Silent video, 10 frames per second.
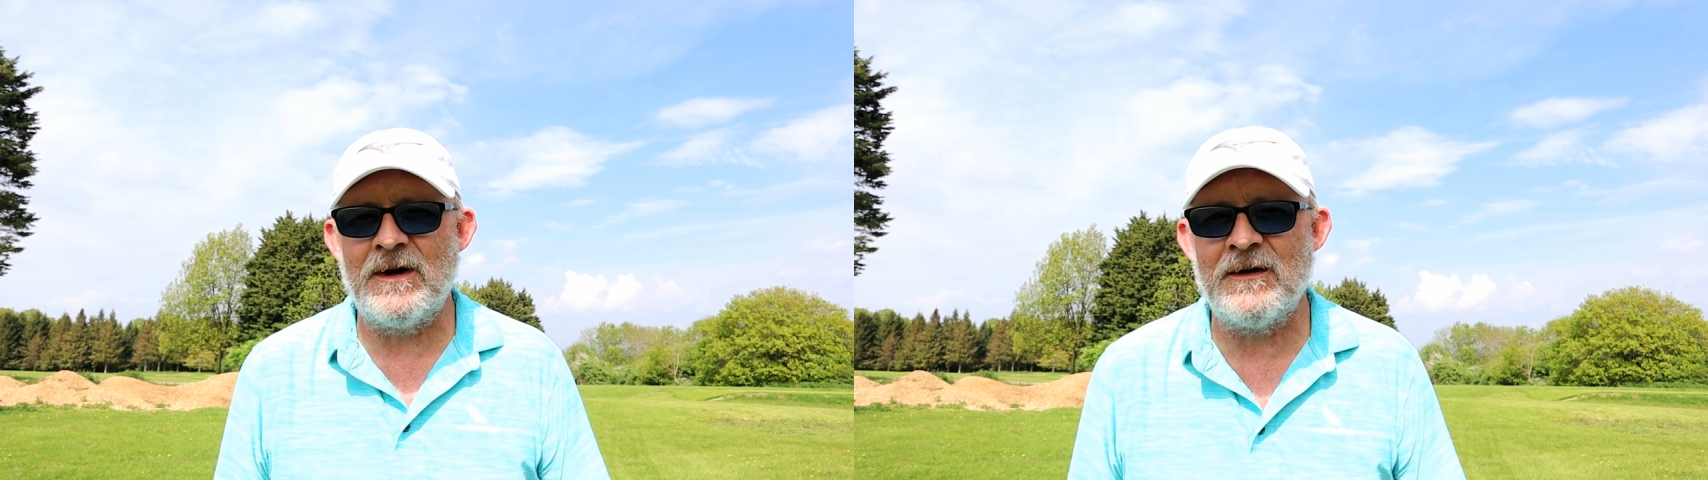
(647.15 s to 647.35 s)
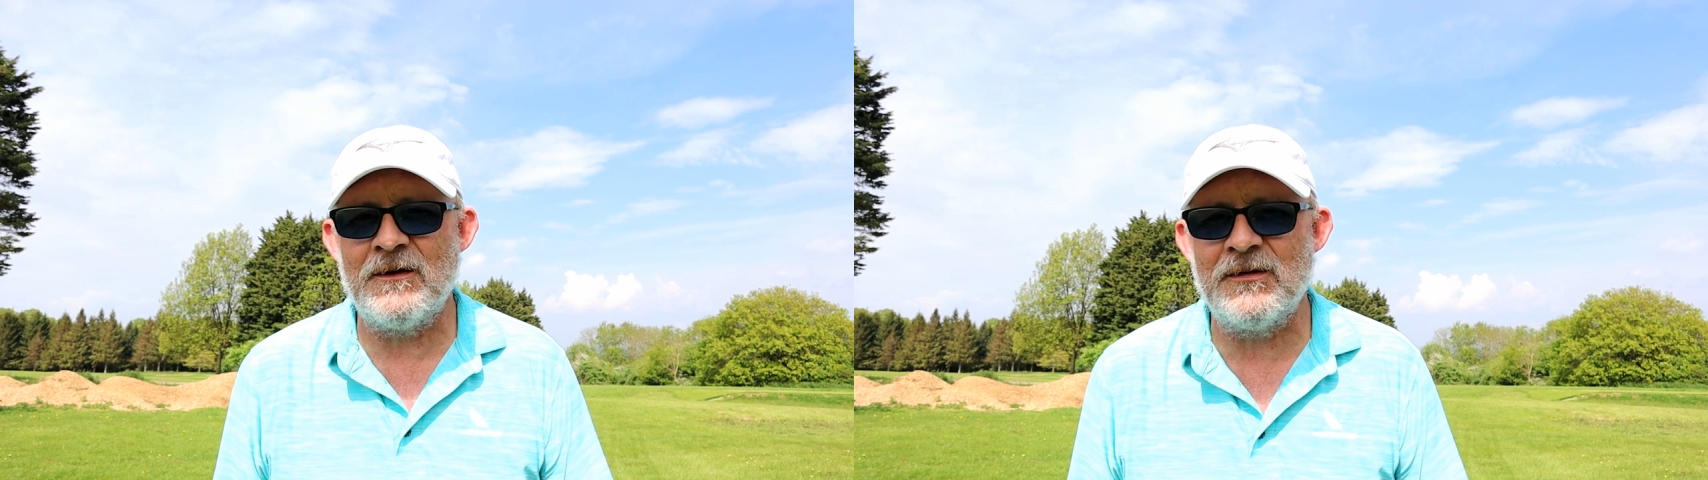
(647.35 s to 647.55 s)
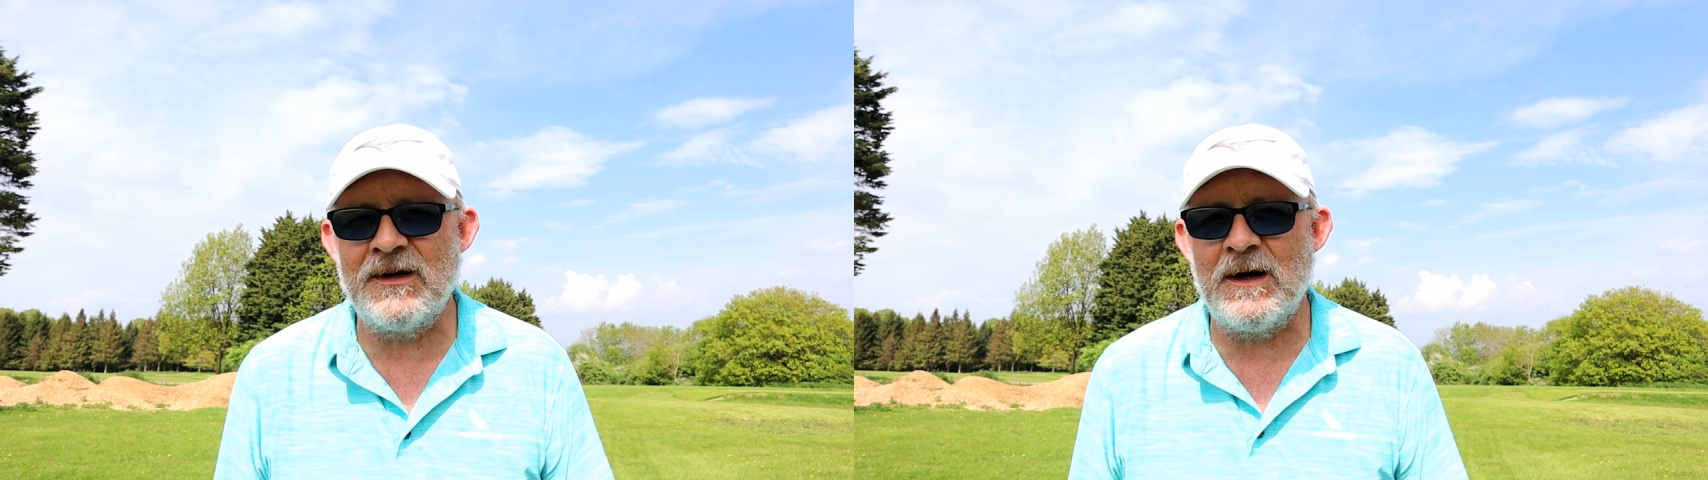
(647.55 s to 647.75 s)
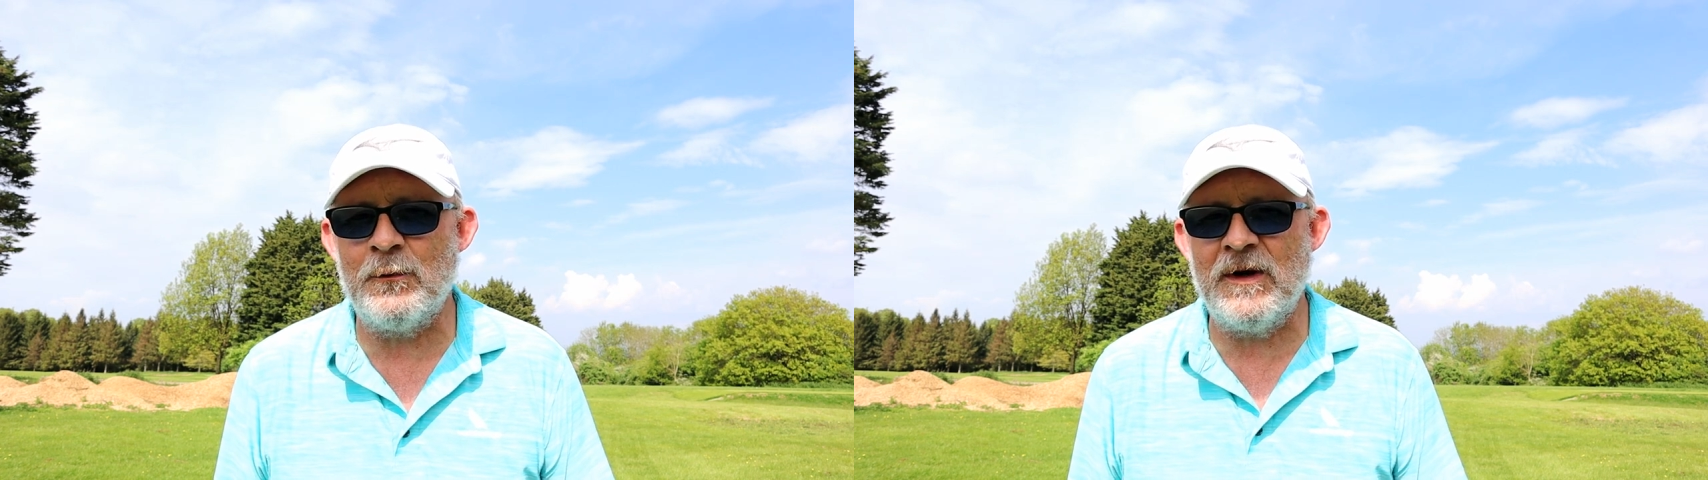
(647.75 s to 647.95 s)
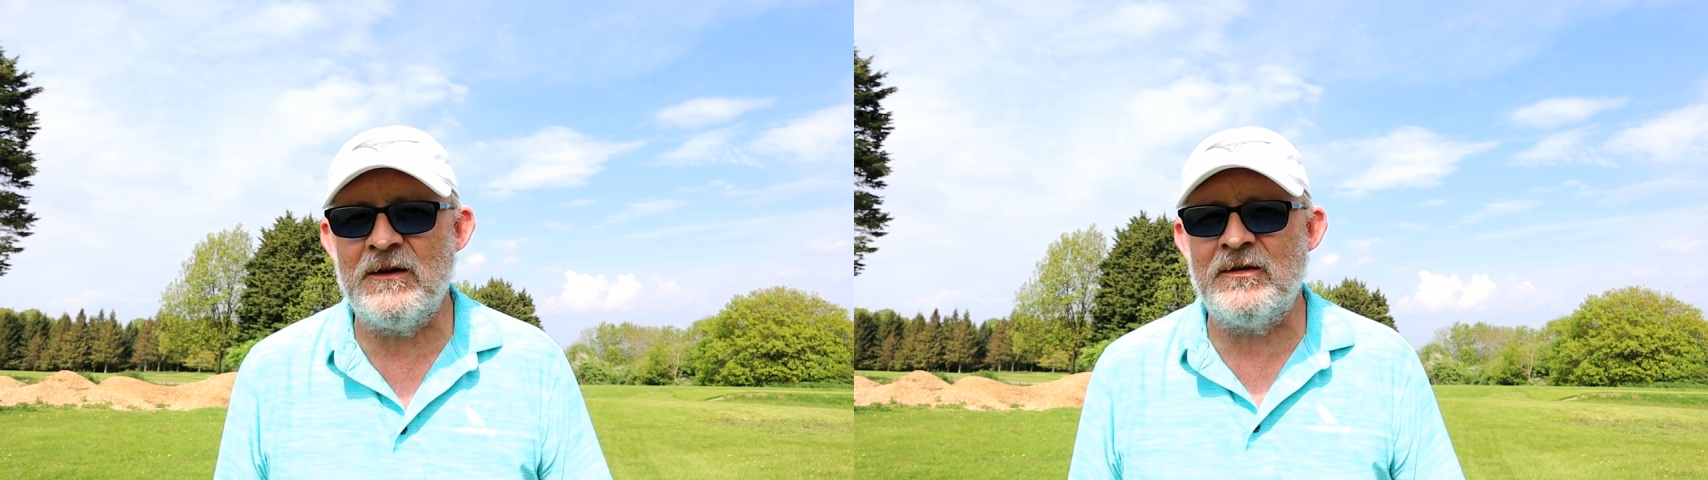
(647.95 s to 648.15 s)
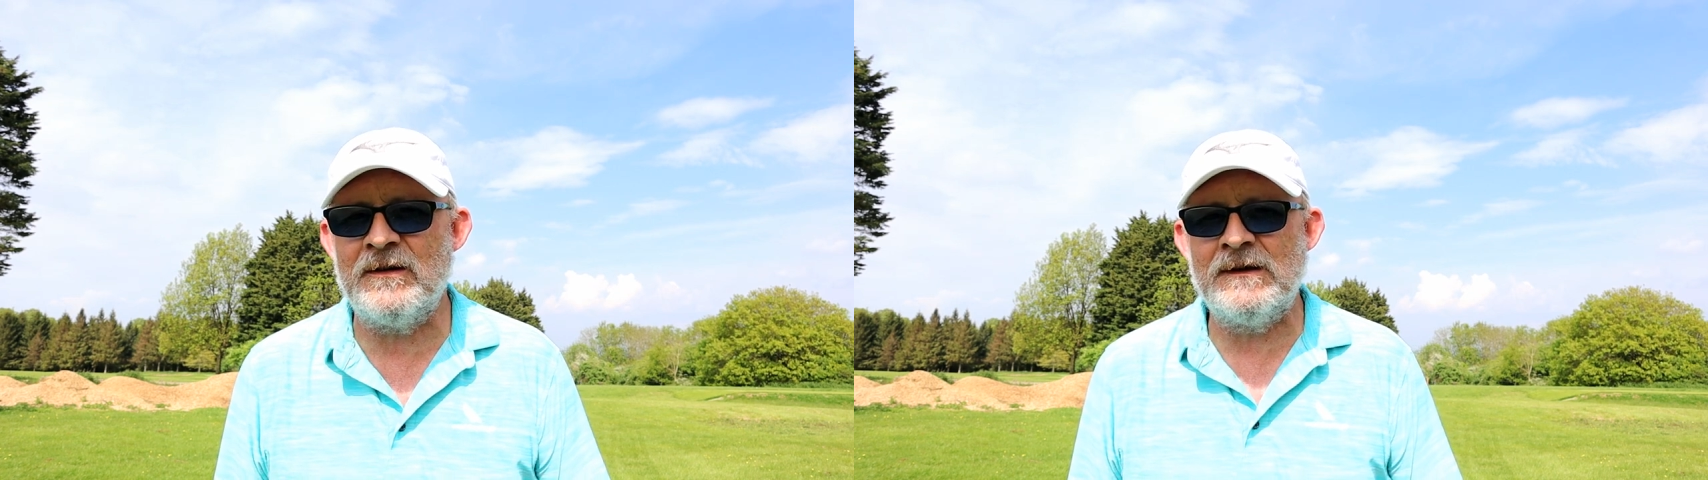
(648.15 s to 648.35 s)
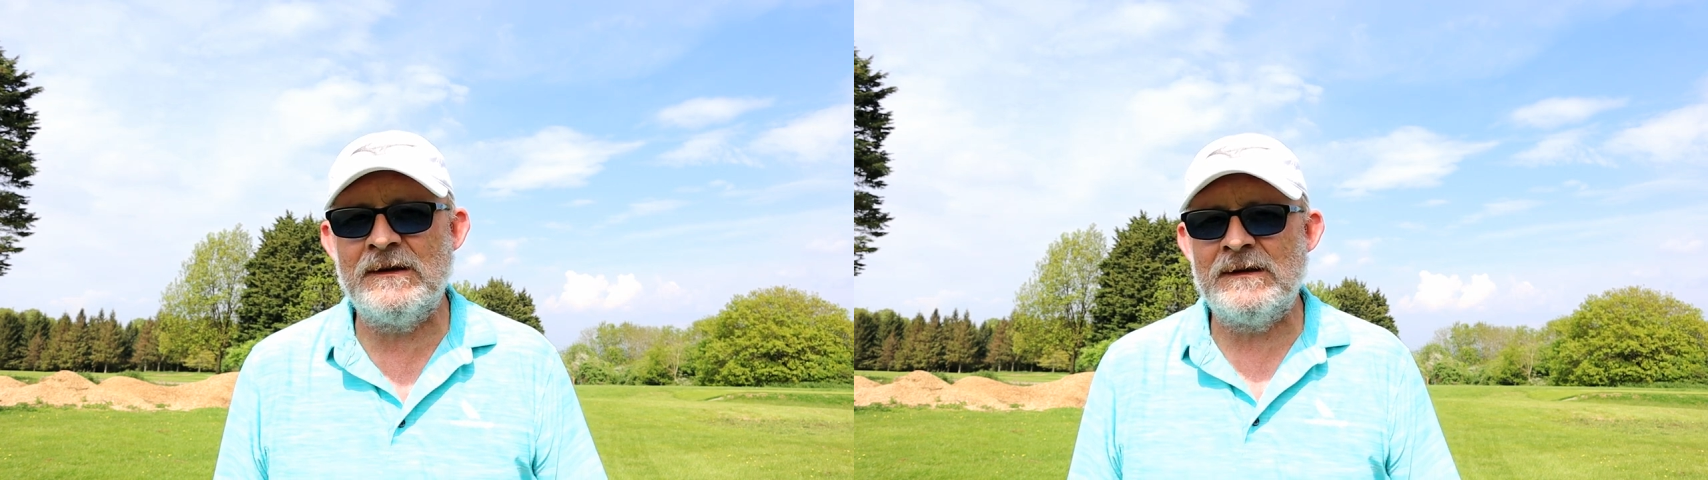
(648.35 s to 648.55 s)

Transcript: I, I forget which.